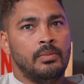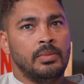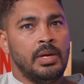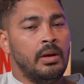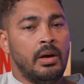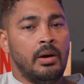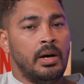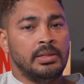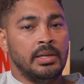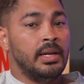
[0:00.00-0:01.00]

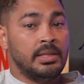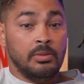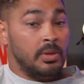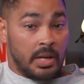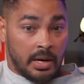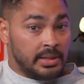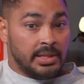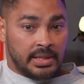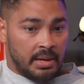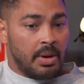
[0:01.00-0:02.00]
done that deal and I
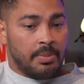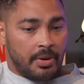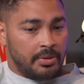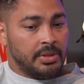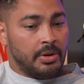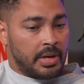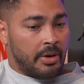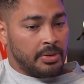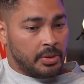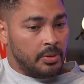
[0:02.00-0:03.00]
did get my parents to go
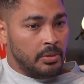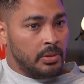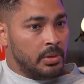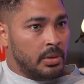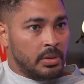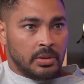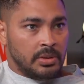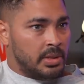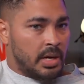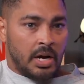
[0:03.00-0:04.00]
guarantor. So I
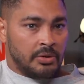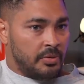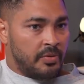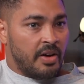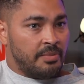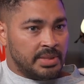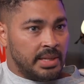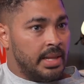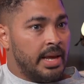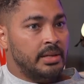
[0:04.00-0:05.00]
did 105%
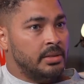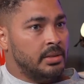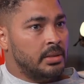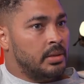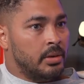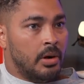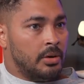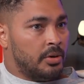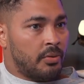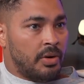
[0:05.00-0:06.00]
lend on
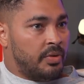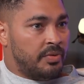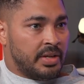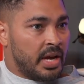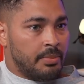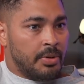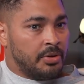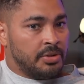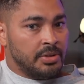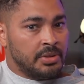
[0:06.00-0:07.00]
a $350K
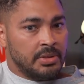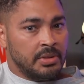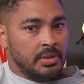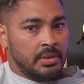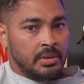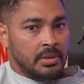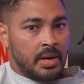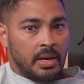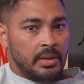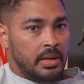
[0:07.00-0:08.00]
purchase.
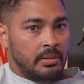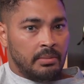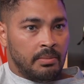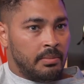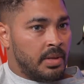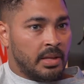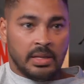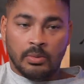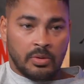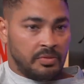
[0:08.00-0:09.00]
And then that
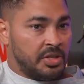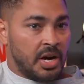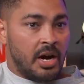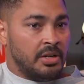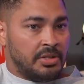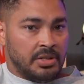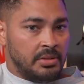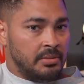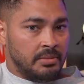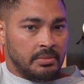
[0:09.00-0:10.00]
thing would have charged
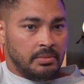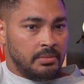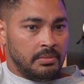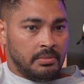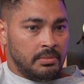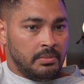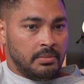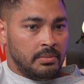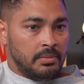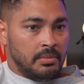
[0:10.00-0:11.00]
in
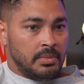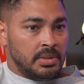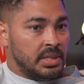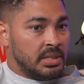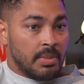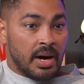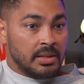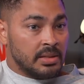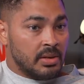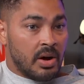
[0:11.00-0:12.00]
6
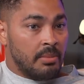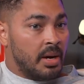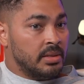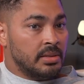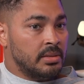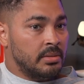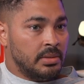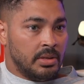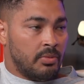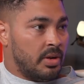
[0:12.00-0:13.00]
months, 9 months,
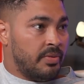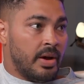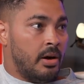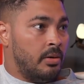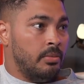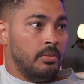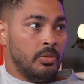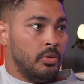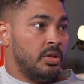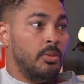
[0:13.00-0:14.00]
did a reval,
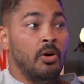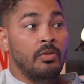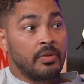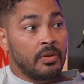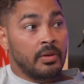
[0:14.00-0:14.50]
got them off.